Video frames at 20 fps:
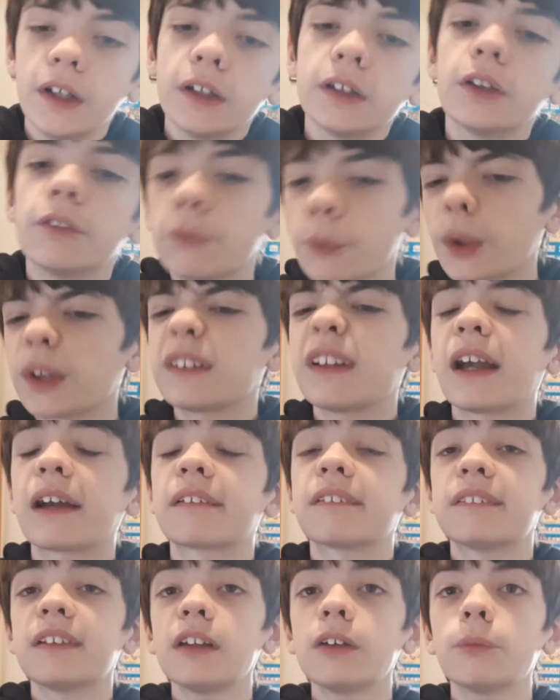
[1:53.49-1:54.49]

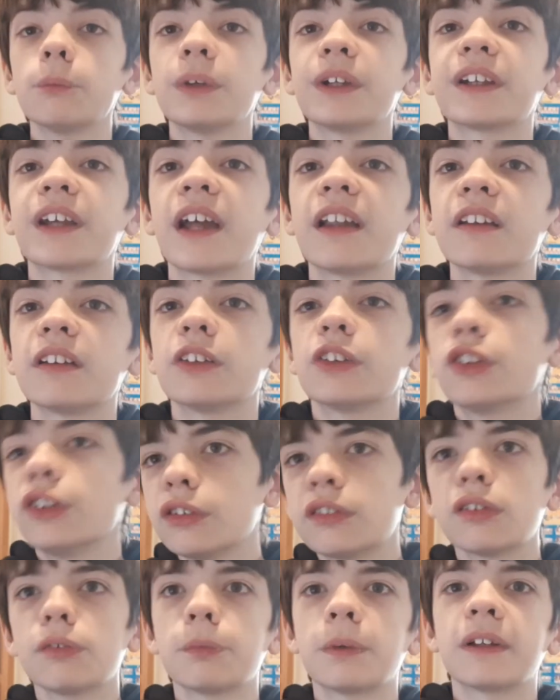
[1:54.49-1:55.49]
vortex didn't weaken
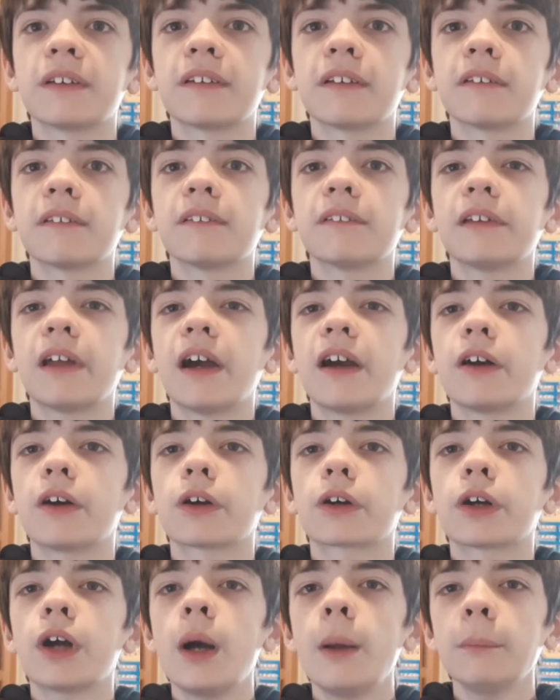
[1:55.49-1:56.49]
due to reasons that
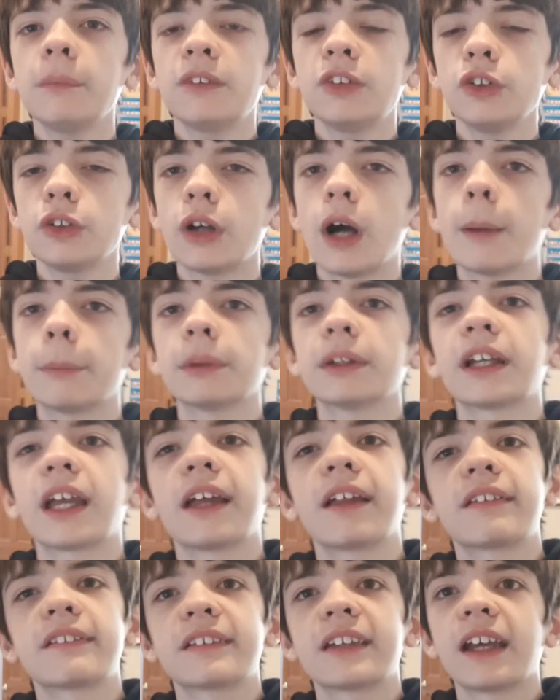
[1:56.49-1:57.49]
are too
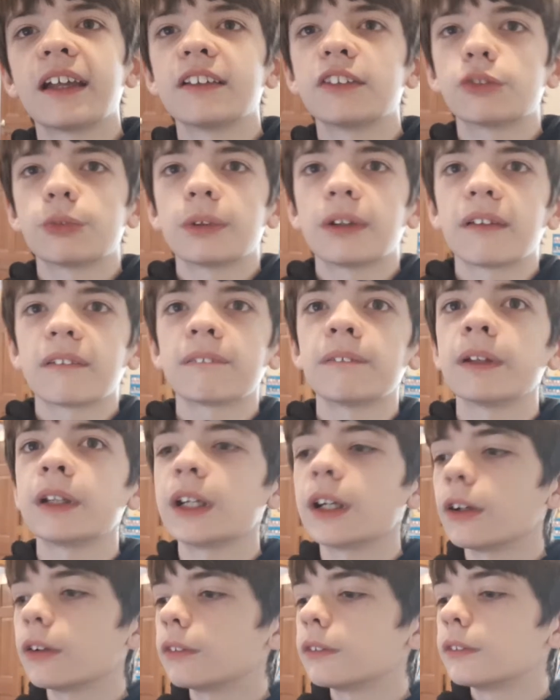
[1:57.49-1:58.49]
complicated to get into in this
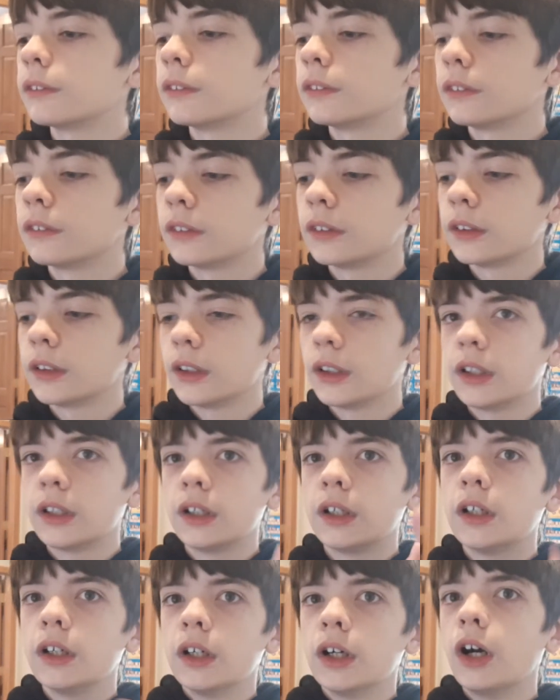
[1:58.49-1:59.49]
video.
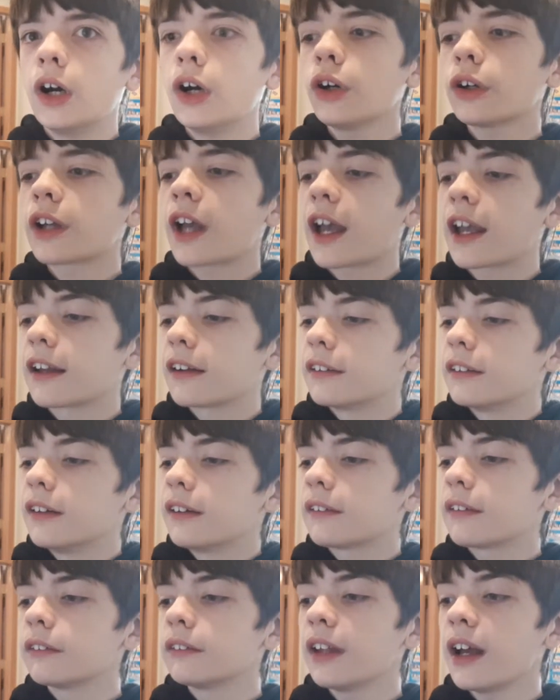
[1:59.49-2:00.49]
Okay,
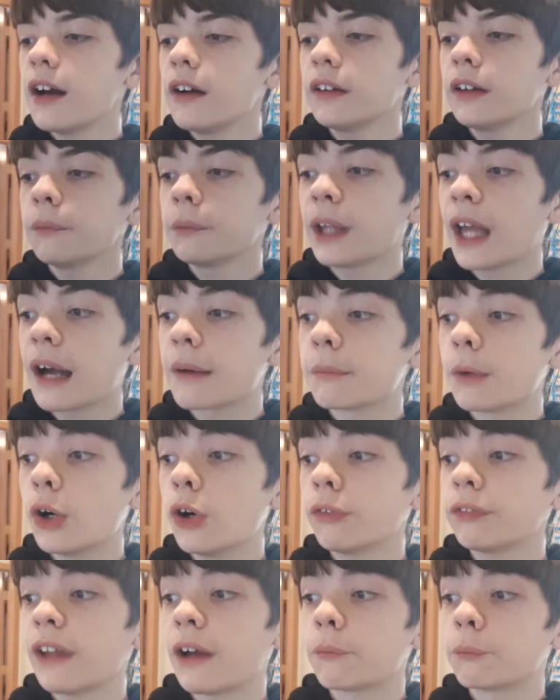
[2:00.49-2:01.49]
so now that we have
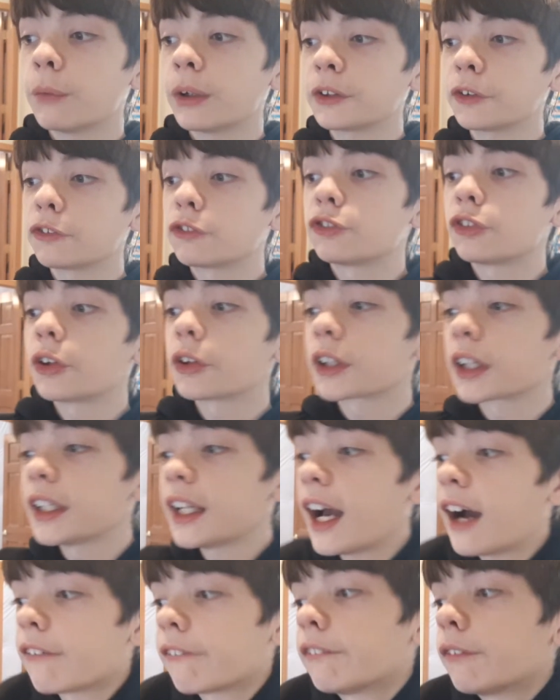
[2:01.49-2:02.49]
all that weather jargon
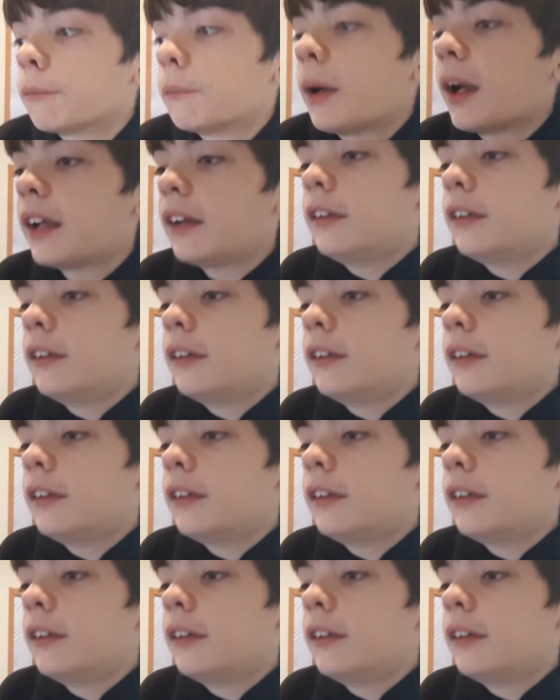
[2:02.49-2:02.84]
out of the way,